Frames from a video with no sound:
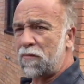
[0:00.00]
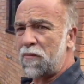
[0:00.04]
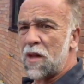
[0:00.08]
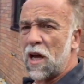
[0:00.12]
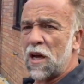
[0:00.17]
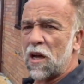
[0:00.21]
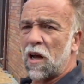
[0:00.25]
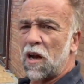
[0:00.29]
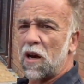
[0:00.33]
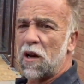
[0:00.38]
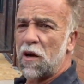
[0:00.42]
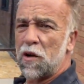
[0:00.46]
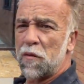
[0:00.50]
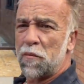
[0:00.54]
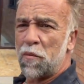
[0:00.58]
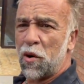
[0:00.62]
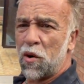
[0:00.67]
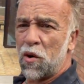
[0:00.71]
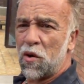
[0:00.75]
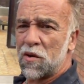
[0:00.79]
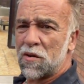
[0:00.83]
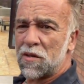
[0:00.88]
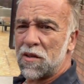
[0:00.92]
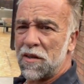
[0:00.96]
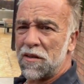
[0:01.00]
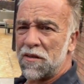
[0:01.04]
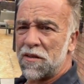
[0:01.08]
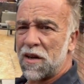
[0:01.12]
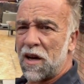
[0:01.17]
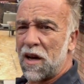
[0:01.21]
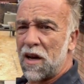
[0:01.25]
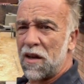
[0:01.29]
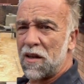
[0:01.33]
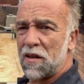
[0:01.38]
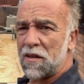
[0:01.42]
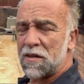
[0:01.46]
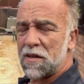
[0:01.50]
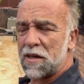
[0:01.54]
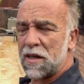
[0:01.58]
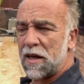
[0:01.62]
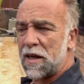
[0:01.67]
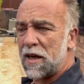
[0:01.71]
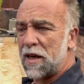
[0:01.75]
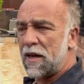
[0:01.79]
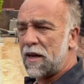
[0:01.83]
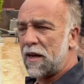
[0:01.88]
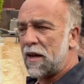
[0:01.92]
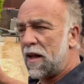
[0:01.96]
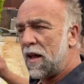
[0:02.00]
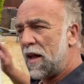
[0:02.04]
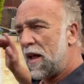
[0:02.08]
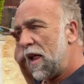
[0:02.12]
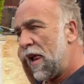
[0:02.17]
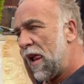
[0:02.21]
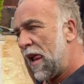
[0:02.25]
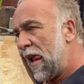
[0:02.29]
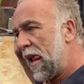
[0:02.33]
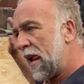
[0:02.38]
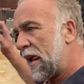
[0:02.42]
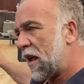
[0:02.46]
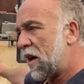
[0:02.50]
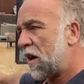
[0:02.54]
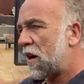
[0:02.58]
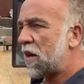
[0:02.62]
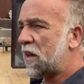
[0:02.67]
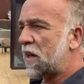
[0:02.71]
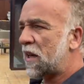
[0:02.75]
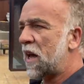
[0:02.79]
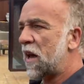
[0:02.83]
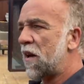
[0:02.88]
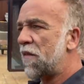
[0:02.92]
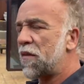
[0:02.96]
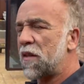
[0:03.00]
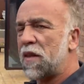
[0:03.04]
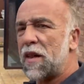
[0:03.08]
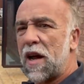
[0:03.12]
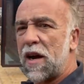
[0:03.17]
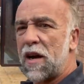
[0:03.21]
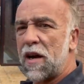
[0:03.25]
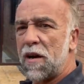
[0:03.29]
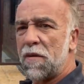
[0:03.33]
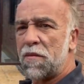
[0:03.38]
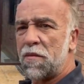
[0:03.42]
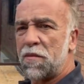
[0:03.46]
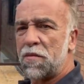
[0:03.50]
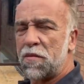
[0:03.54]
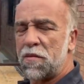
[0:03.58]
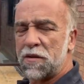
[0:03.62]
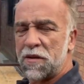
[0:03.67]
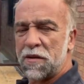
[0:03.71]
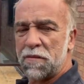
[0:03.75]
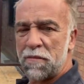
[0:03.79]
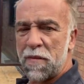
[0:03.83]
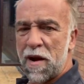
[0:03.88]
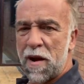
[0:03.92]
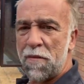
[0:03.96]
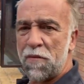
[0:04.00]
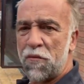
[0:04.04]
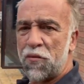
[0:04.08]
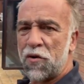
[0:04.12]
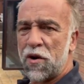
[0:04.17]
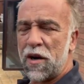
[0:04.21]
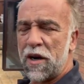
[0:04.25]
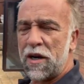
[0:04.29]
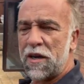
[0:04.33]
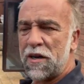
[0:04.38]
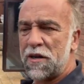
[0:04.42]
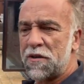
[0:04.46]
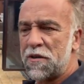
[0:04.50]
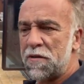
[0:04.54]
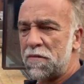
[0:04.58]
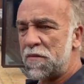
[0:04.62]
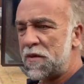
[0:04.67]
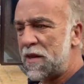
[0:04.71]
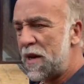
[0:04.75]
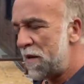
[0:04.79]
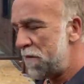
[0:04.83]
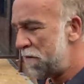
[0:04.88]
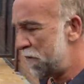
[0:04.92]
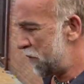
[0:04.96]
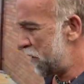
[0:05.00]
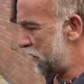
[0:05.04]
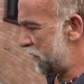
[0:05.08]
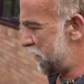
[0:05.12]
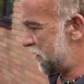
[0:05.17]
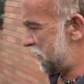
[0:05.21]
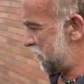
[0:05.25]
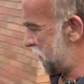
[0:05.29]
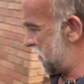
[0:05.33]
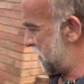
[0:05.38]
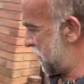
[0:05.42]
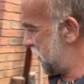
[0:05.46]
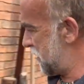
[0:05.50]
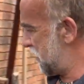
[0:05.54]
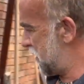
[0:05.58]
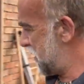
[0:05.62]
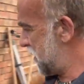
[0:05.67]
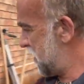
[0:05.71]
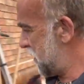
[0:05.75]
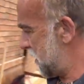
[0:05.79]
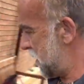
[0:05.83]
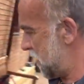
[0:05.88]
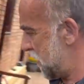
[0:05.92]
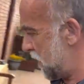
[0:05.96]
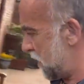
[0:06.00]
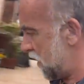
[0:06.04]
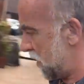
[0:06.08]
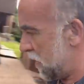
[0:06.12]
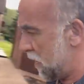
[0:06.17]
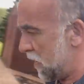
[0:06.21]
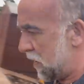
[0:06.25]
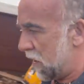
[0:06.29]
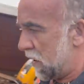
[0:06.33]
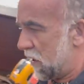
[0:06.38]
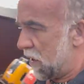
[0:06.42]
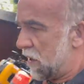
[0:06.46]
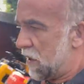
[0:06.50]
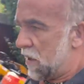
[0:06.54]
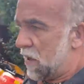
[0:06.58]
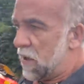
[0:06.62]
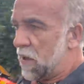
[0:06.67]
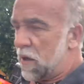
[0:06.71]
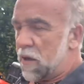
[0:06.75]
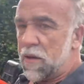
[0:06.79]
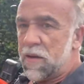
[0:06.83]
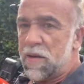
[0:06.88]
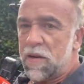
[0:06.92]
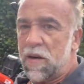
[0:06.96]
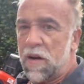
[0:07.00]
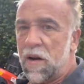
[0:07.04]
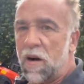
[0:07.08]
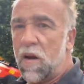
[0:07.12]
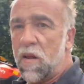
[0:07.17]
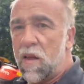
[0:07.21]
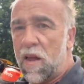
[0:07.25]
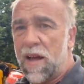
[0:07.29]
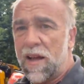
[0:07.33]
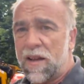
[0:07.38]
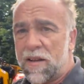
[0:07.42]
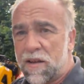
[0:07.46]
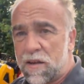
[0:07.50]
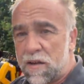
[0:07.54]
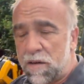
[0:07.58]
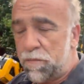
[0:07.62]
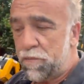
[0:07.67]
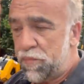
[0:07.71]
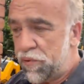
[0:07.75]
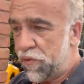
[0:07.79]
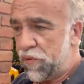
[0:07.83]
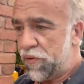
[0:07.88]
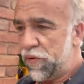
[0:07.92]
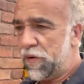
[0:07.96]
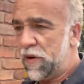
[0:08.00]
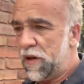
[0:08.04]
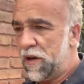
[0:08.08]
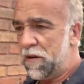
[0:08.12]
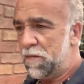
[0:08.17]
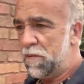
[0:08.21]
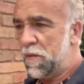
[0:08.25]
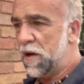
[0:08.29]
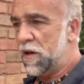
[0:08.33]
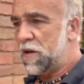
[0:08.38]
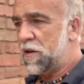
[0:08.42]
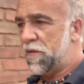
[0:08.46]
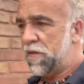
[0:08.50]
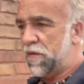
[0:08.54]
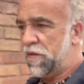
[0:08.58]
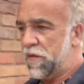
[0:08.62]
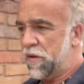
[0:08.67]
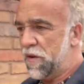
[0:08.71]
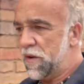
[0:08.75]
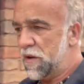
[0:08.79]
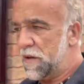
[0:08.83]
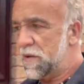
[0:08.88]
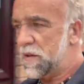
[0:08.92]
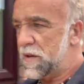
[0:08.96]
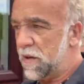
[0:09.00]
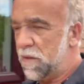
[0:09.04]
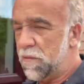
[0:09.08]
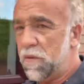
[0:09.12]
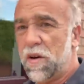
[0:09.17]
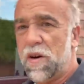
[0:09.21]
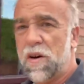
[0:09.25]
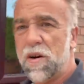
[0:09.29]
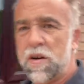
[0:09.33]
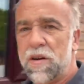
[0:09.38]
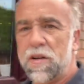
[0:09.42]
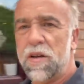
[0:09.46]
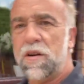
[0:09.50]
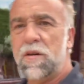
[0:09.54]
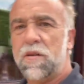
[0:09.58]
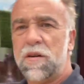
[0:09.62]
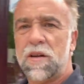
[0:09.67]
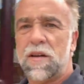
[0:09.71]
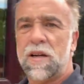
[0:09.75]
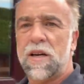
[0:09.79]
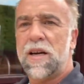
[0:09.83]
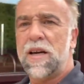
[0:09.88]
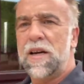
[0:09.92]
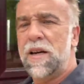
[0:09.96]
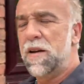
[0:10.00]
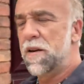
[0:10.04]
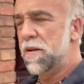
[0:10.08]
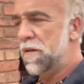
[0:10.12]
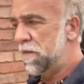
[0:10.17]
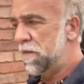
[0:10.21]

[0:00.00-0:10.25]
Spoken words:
Got a load of porcelain tiles there. Got to cover that up with some membrane and some timbers. So that's pretty much first thing we got to do today.